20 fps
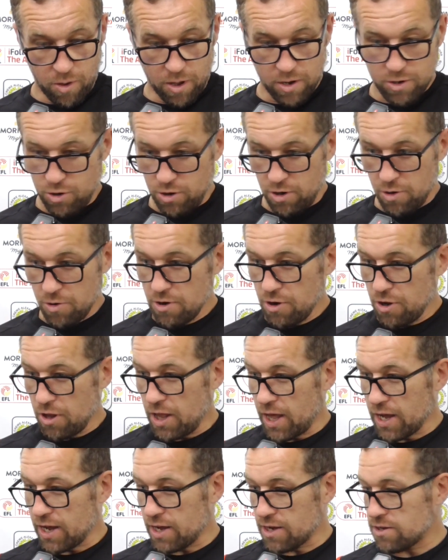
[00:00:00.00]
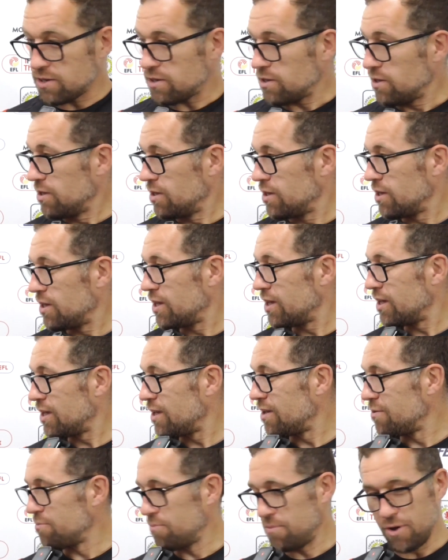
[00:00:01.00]
I don't know Oldham Lancaster.
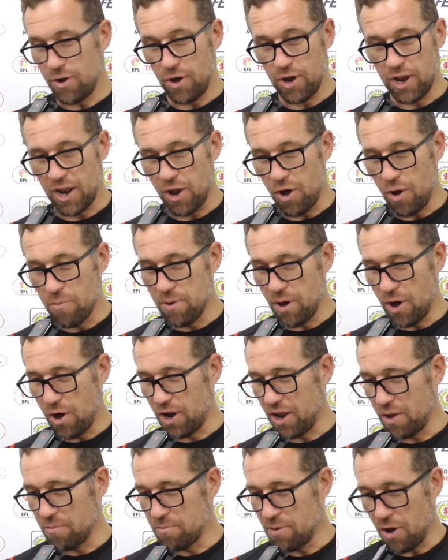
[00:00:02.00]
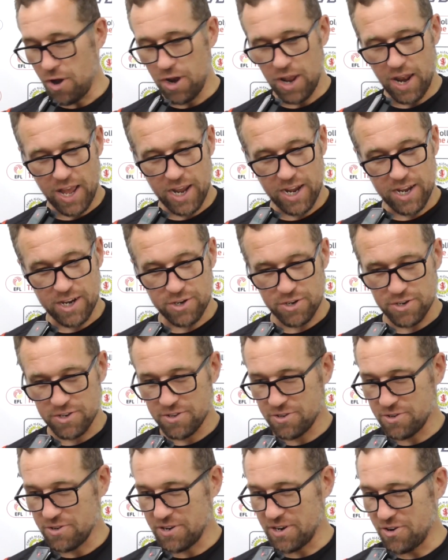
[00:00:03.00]
But Oldham Lancaster
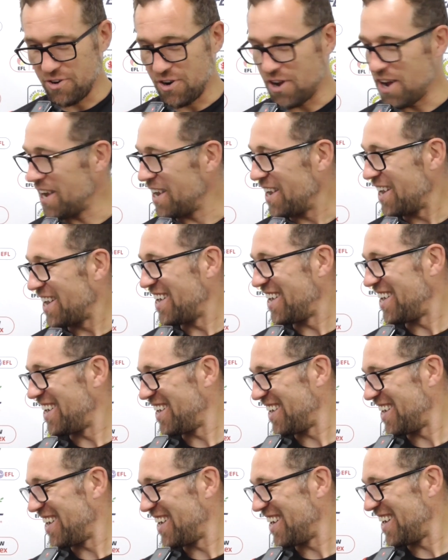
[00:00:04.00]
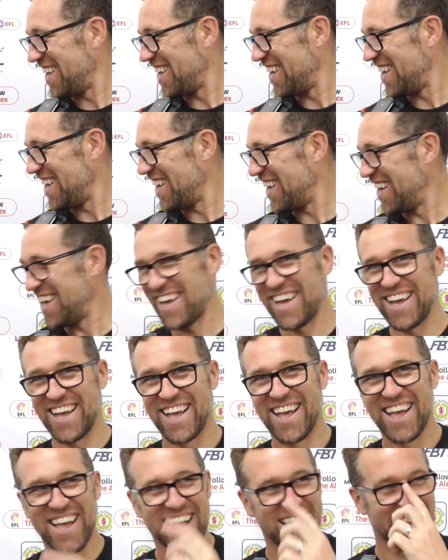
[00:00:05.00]
is doing all right. Yeah.
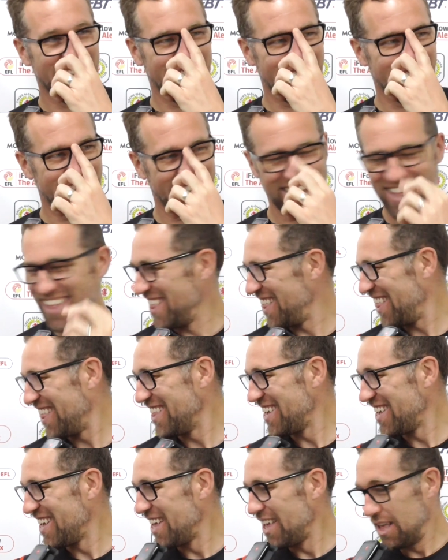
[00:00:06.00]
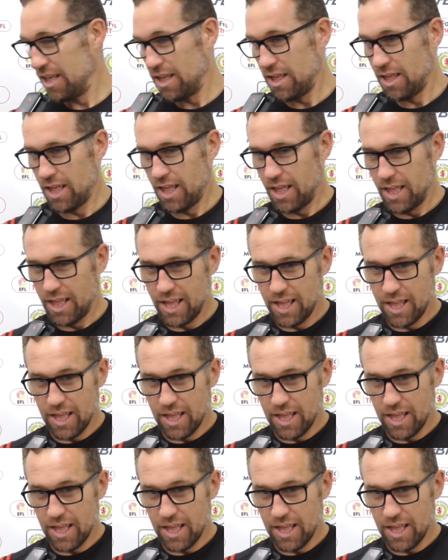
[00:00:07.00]
What, how is he? Is he sort of...